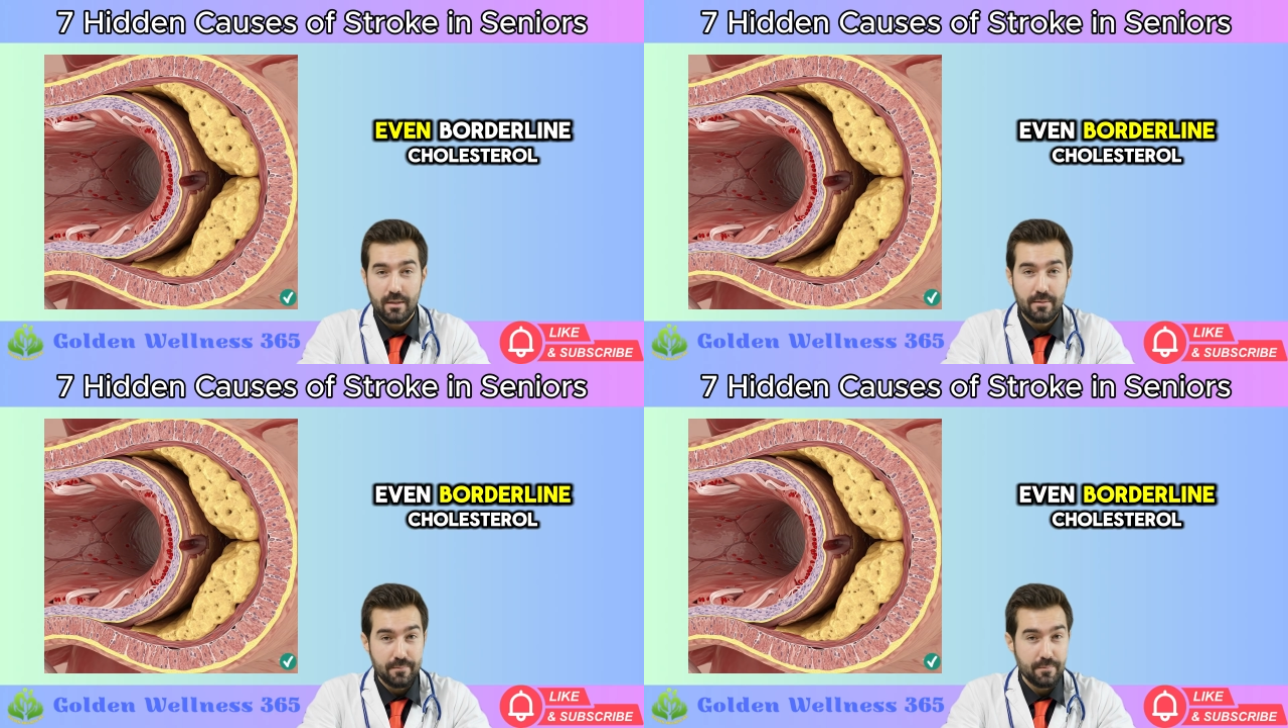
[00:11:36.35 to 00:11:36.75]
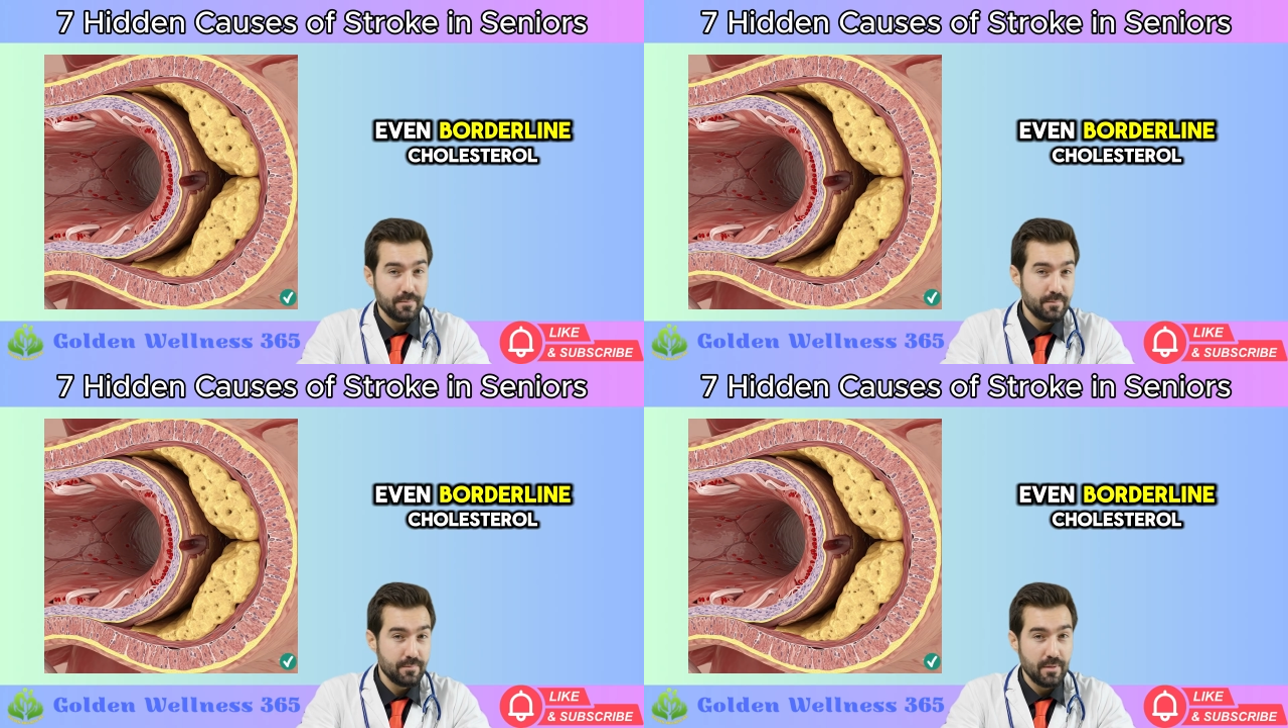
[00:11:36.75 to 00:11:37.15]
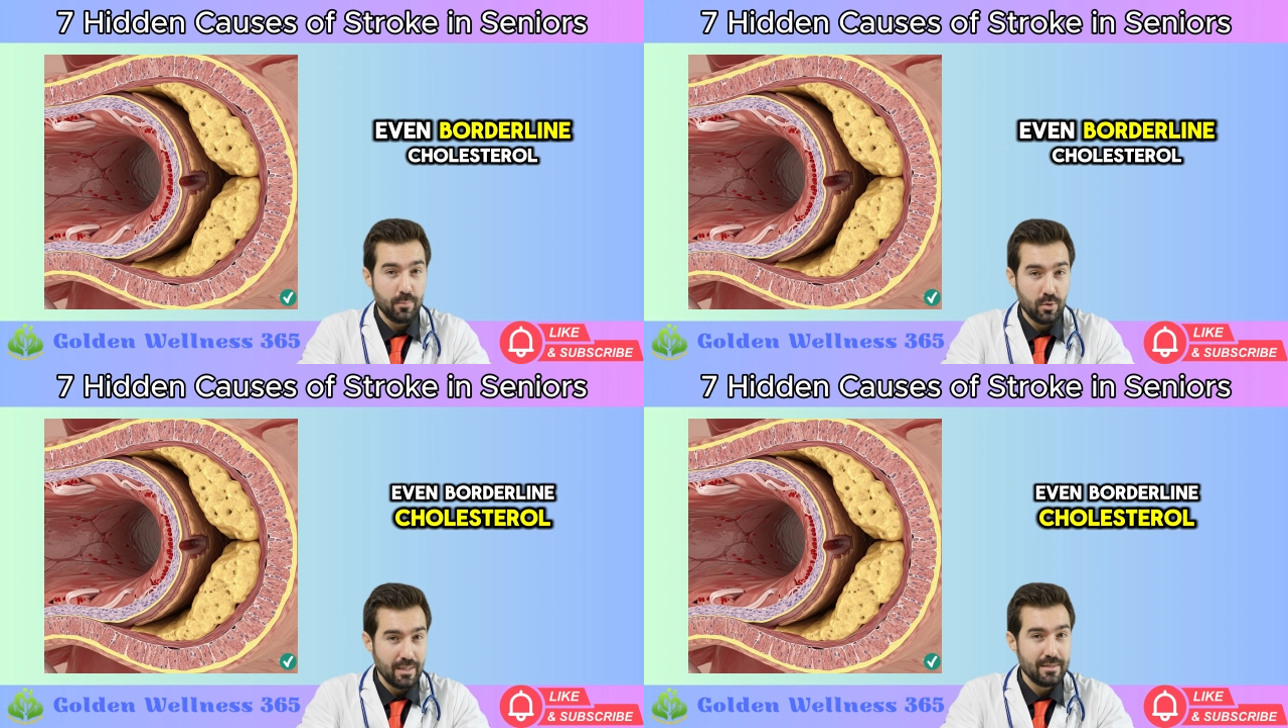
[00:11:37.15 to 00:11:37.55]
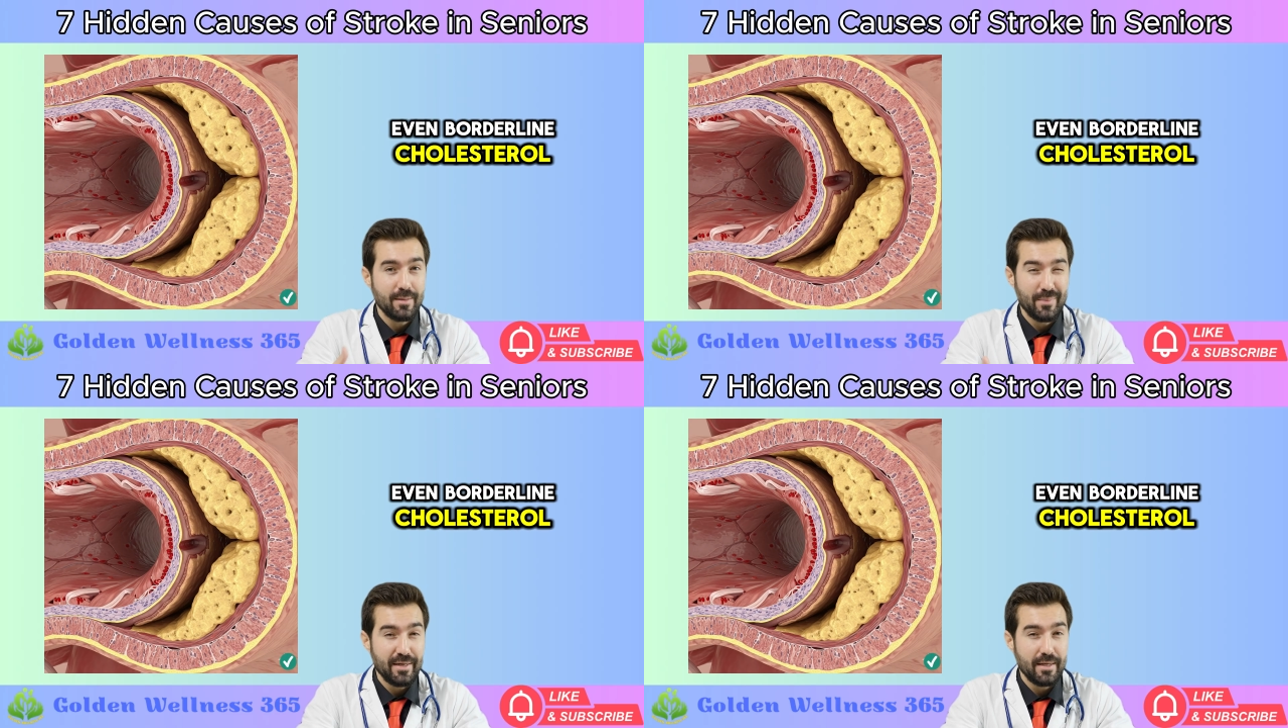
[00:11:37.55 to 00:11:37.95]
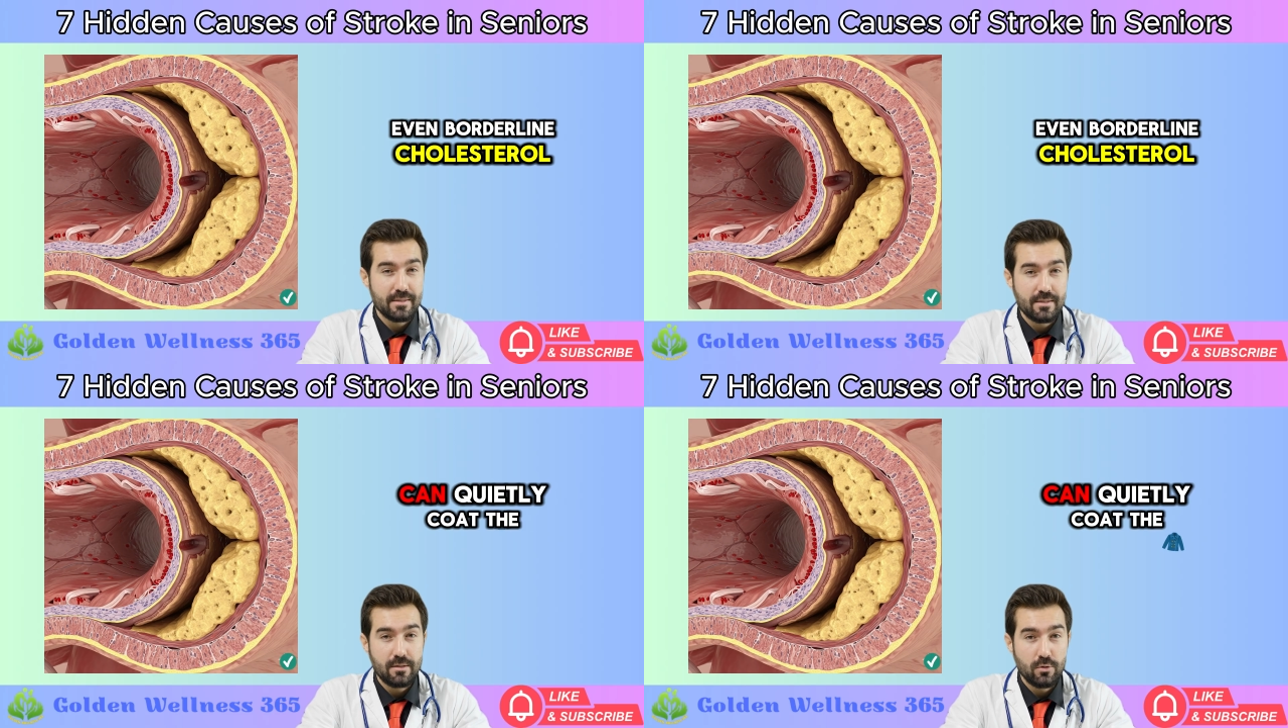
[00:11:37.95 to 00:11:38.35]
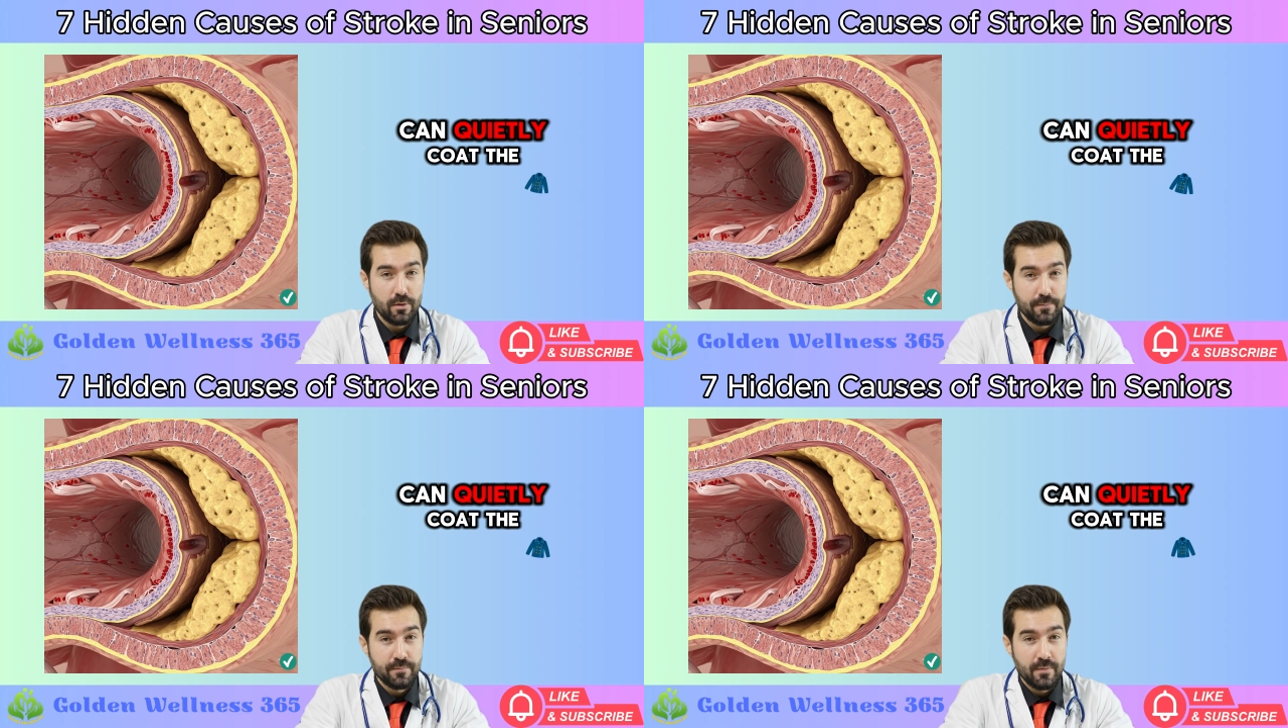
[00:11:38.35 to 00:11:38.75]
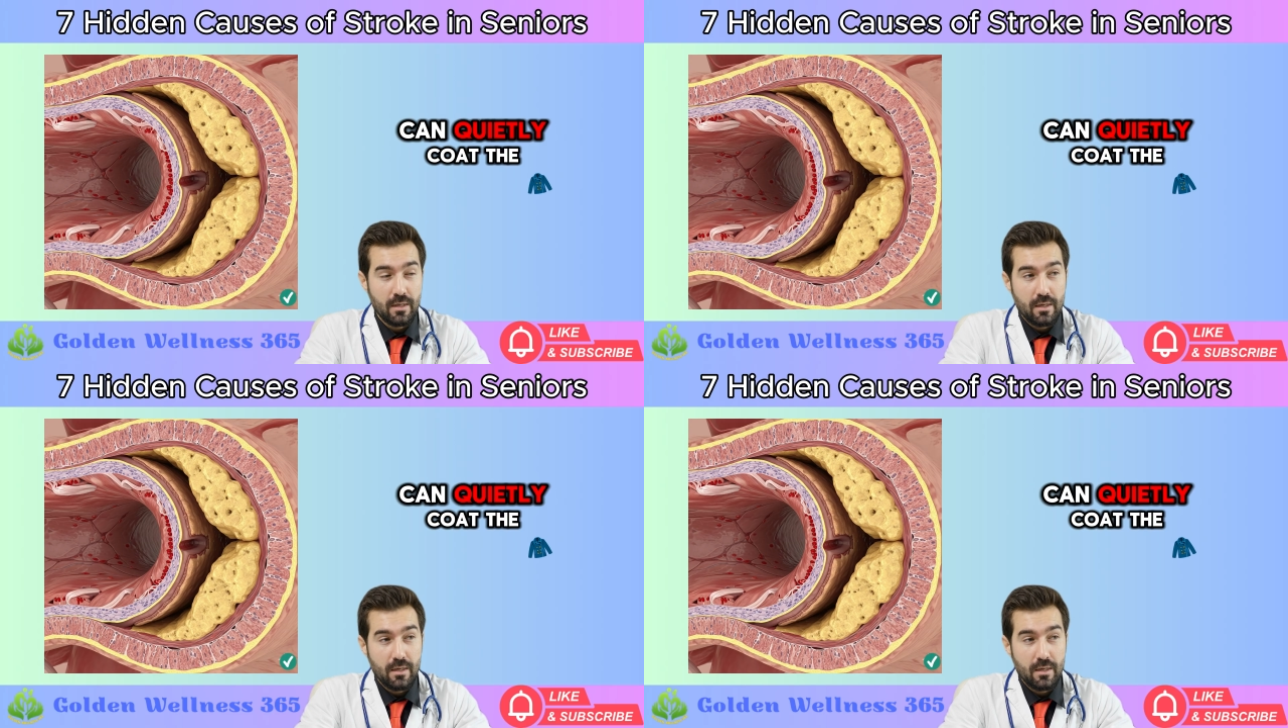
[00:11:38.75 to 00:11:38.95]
borderline cholesterol can quietly